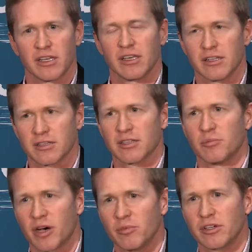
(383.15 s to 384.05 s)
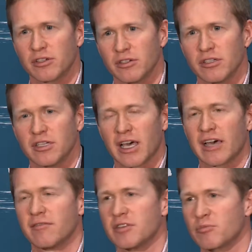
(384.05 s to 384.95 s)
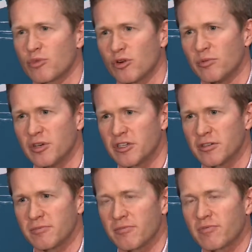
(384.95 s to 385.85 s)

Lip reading: it is in the public good to have this prohibition.